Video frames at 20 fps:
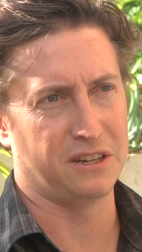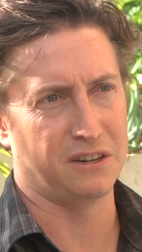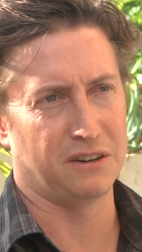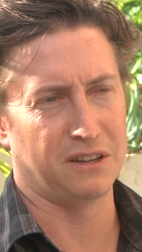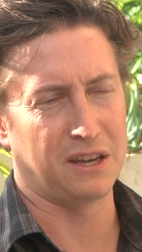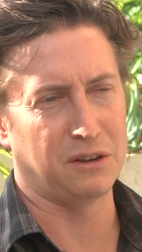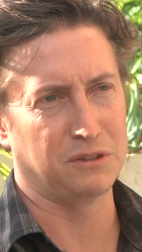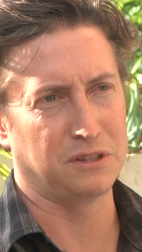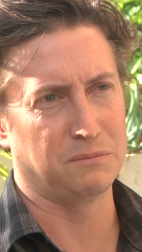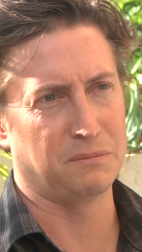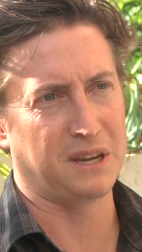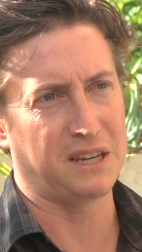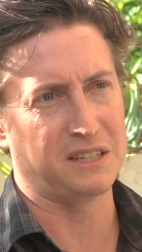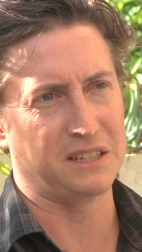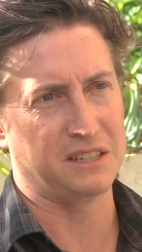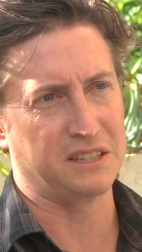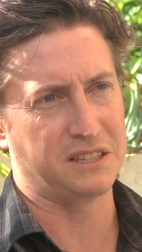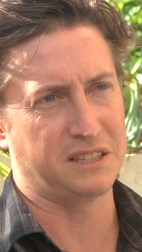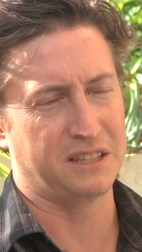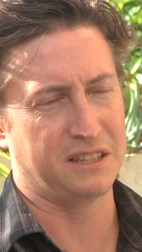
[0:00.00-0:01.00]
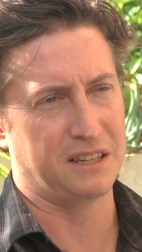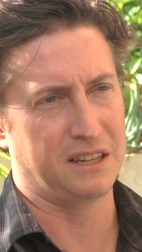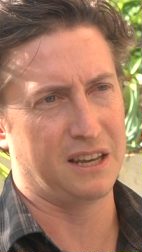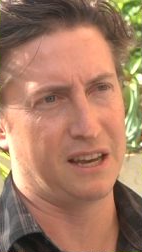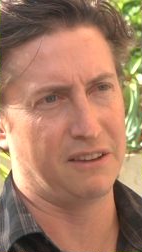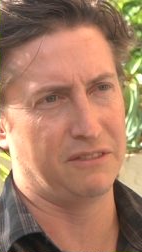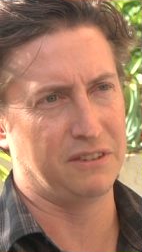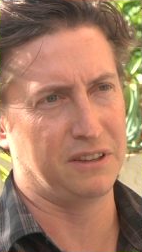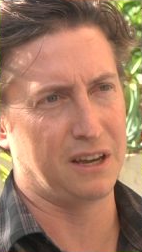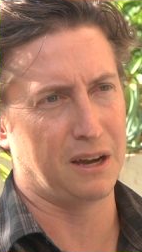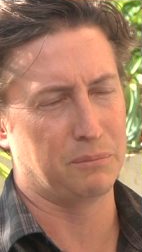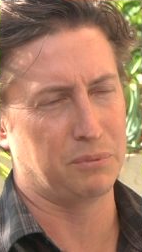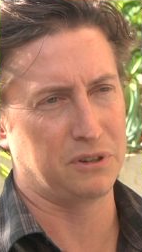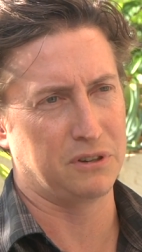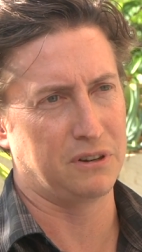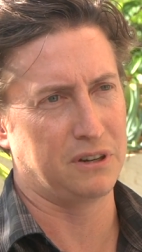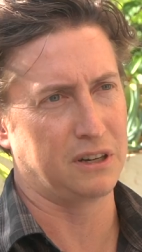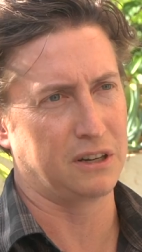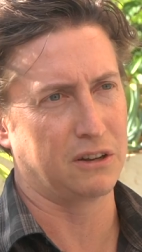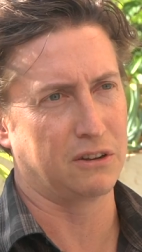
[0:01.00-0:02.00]
year, and that was amazing just to have the
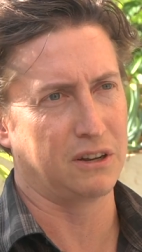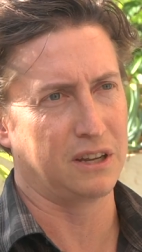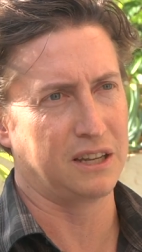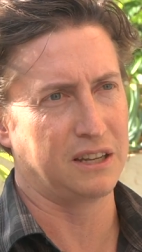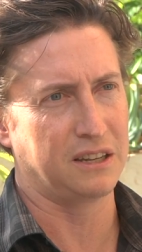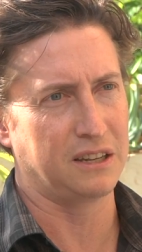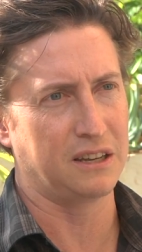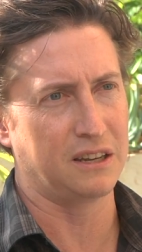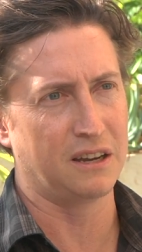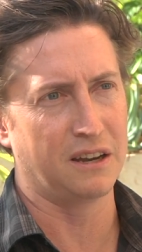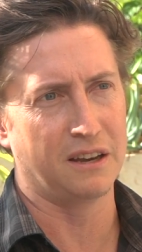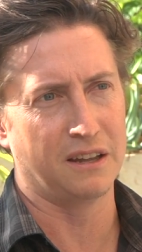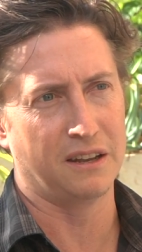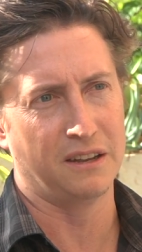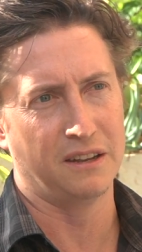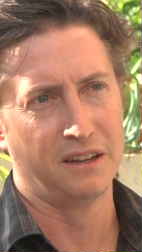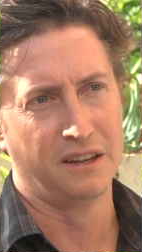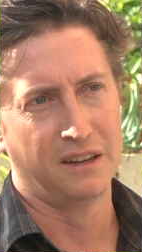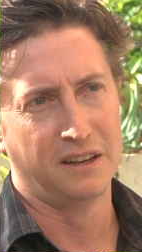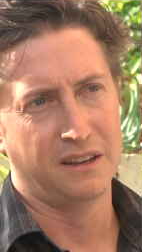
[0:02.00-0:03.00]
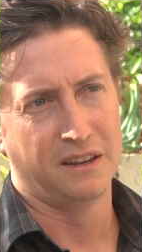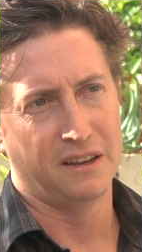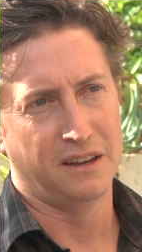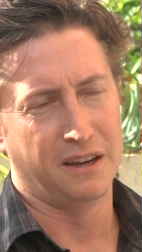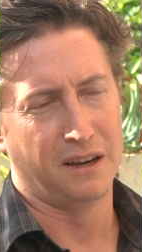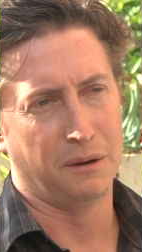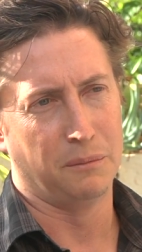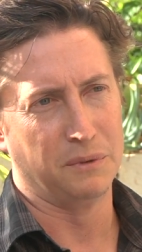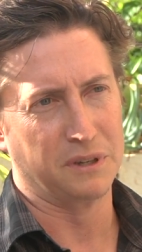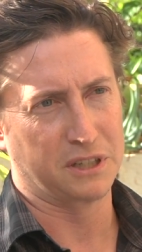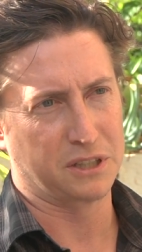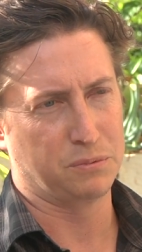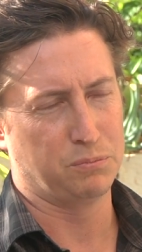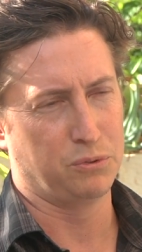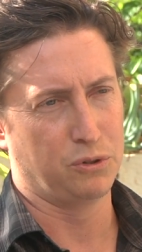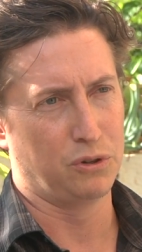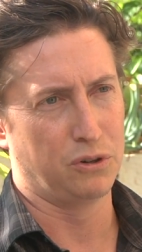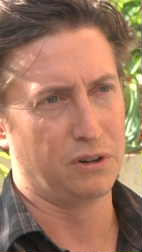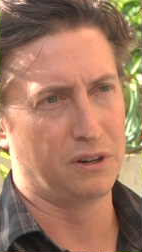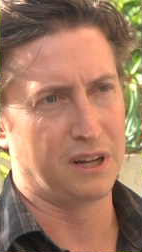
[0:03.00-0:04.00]
opportunity to go to India and um,
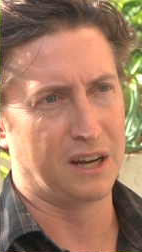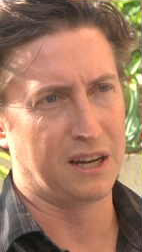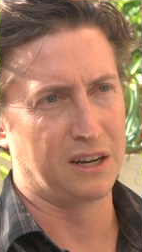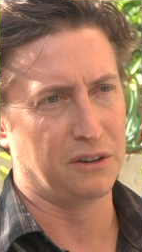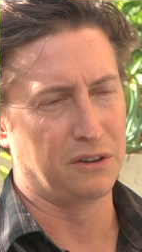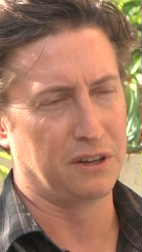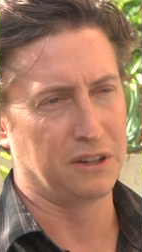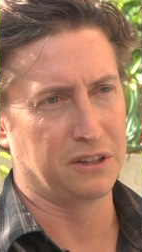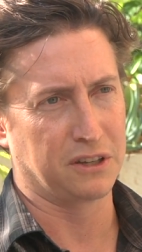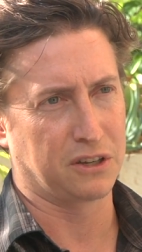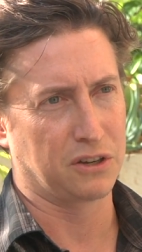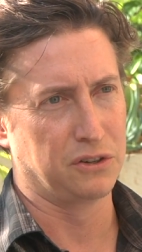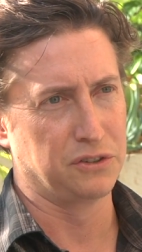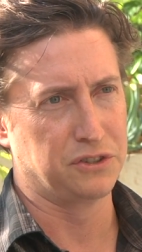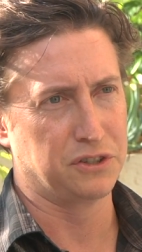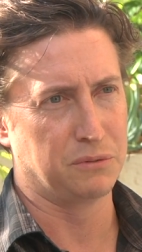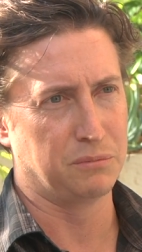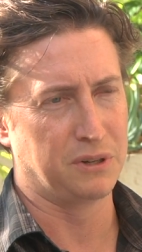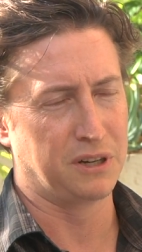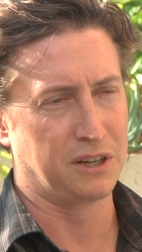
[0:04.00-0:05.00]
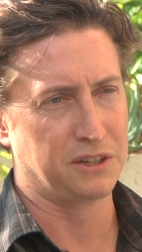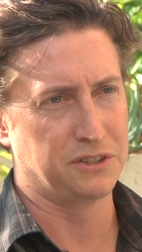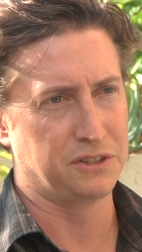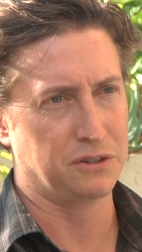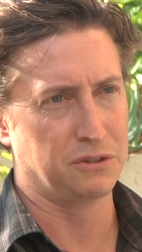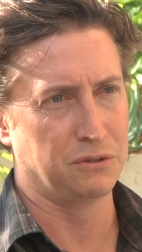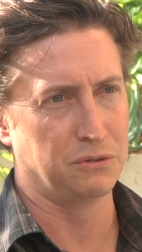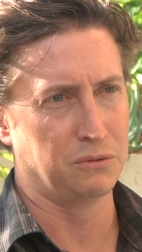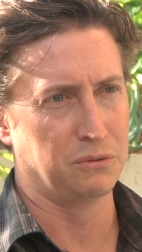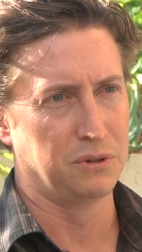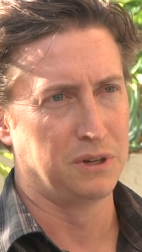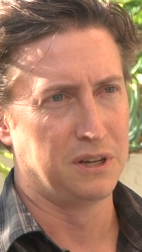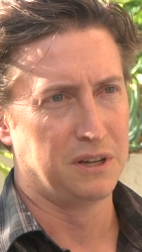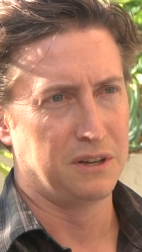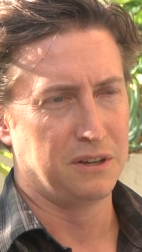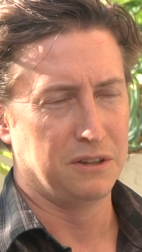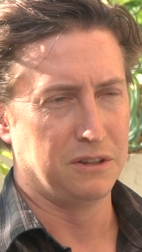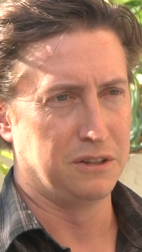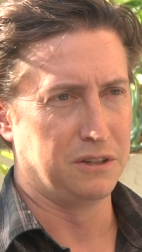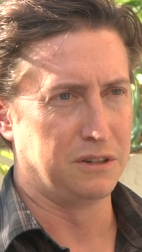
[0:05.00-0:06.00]
explore not only the culture but also
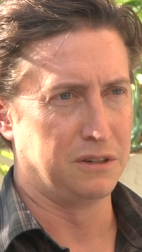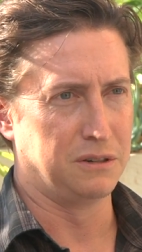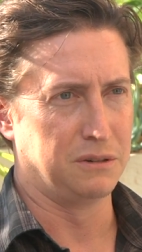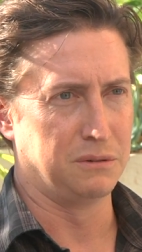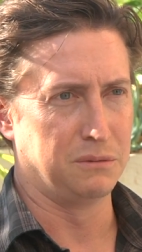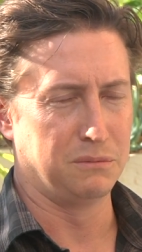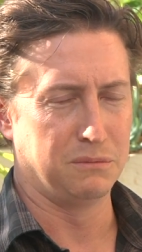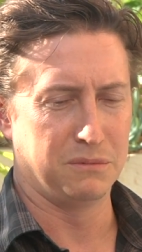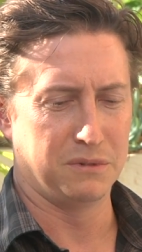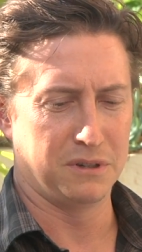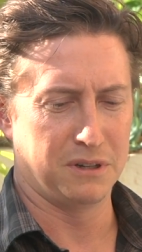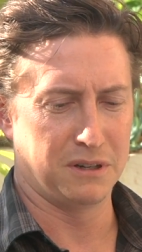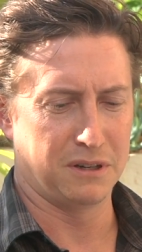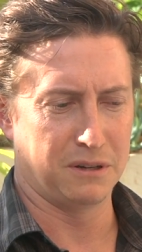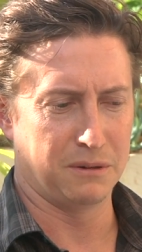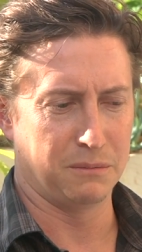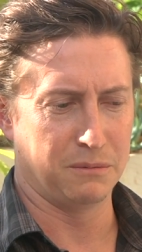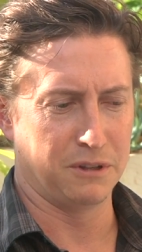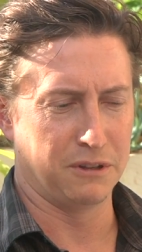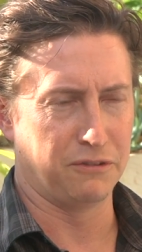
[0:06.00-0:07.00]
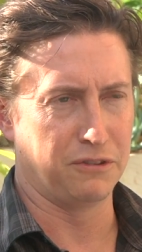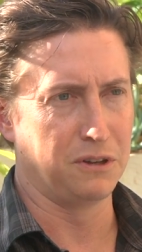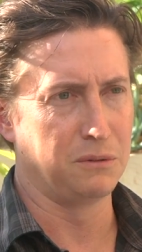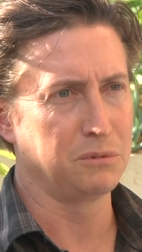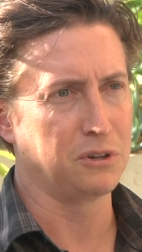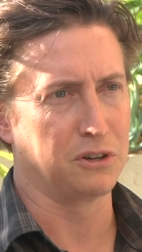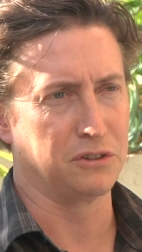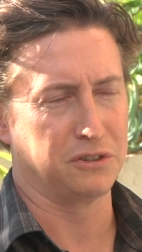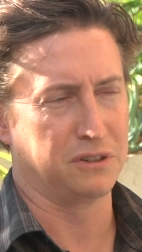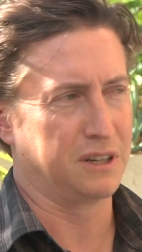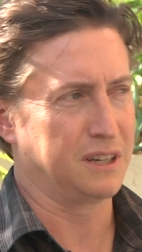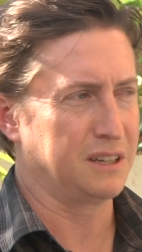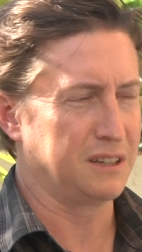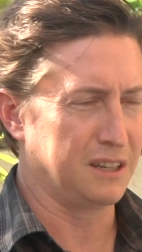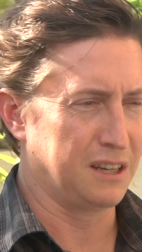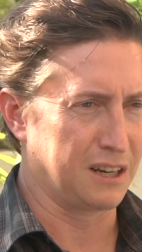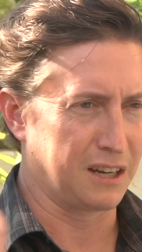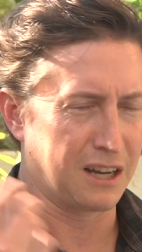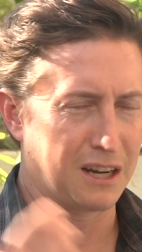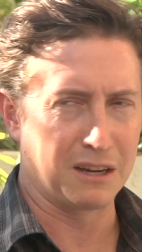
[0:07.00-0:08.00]
the uh, the film culture. I,
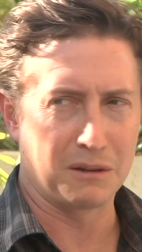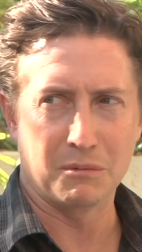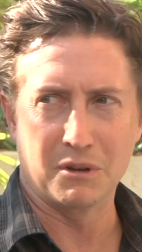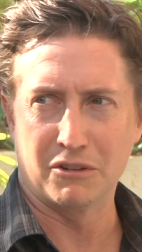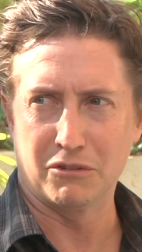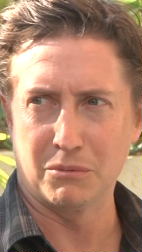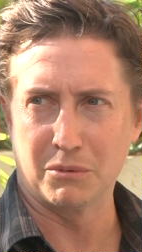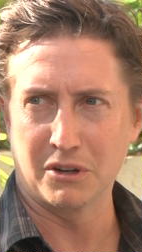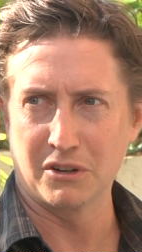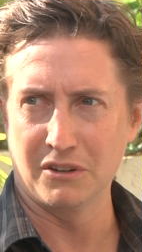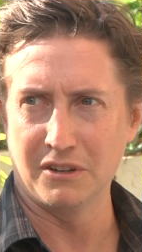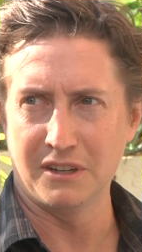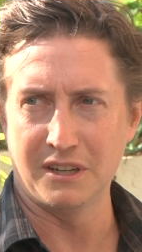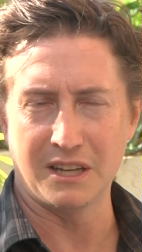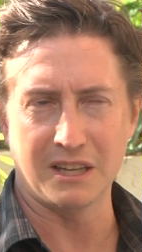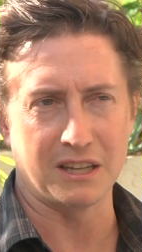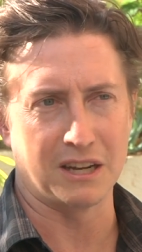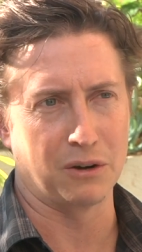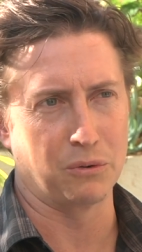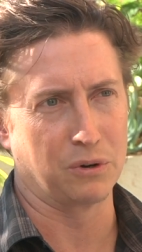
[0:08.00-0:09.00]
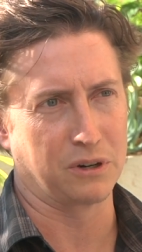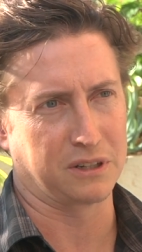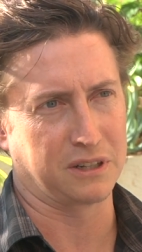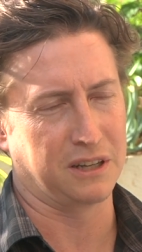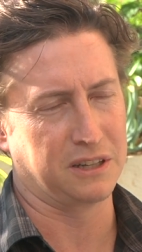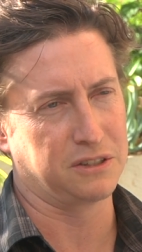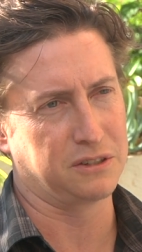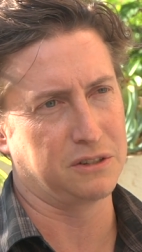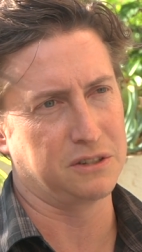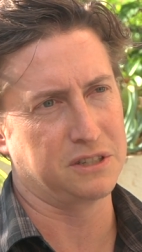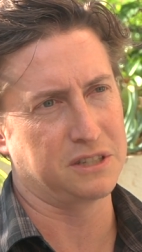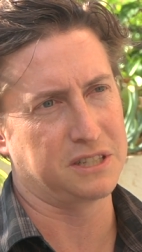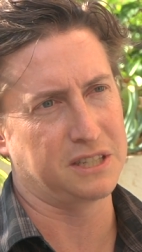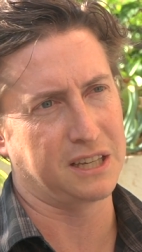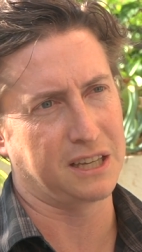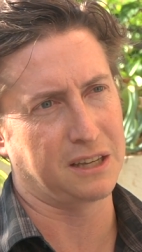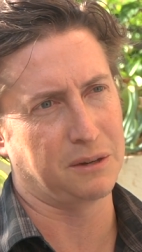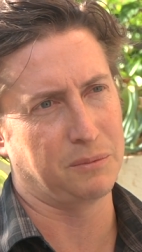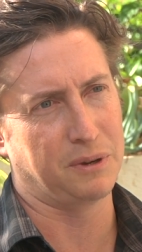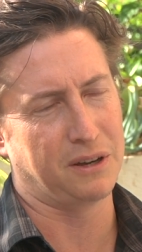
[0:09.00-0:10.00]
you know, I got an email from a girl today that I worked on, so I was just
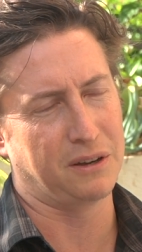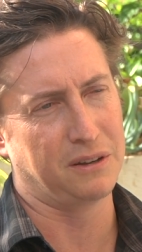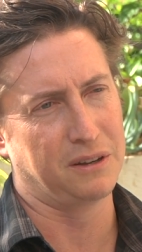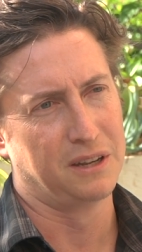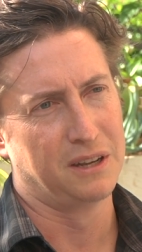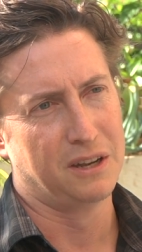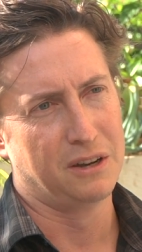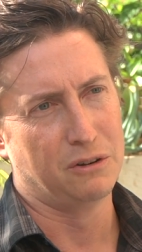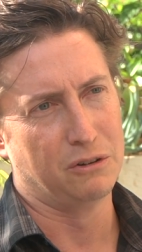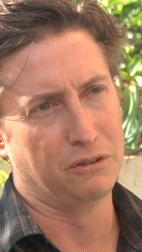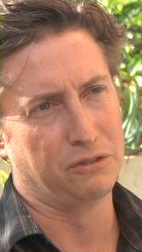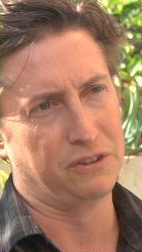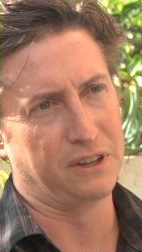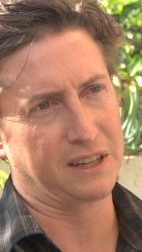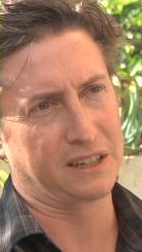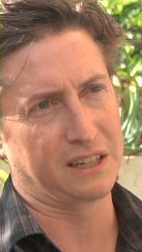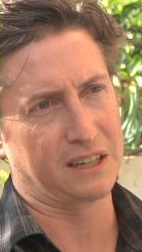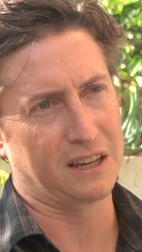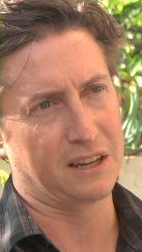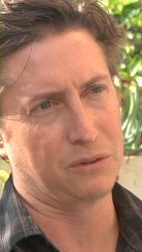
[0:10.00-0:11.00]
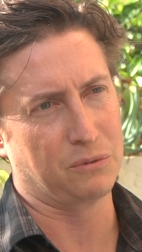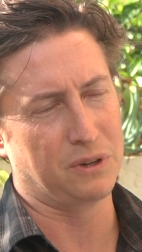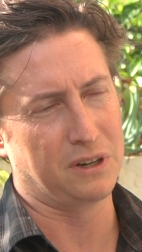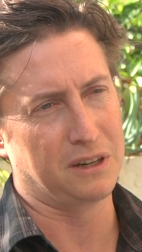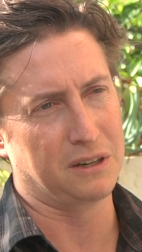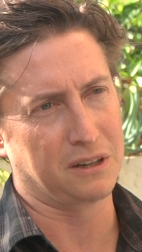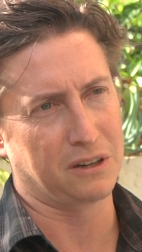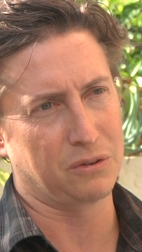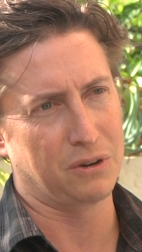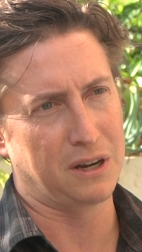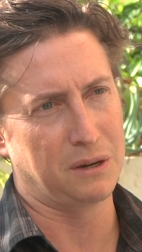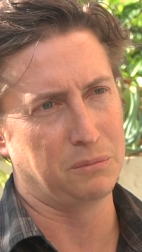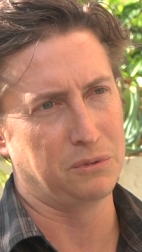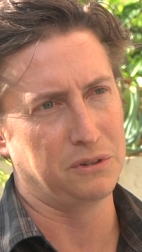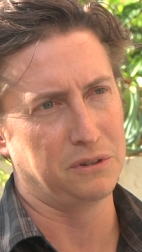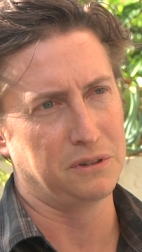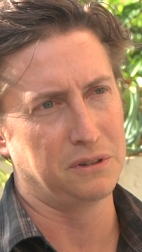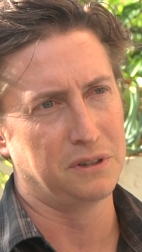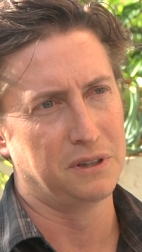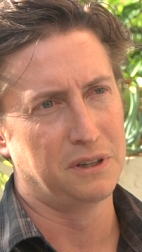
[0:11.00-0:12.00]
thinking about reflecting on what an
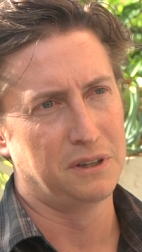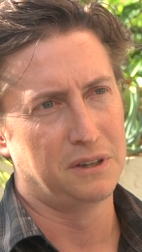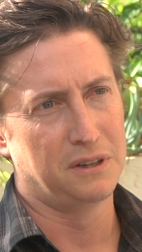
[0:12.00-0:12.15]
incredible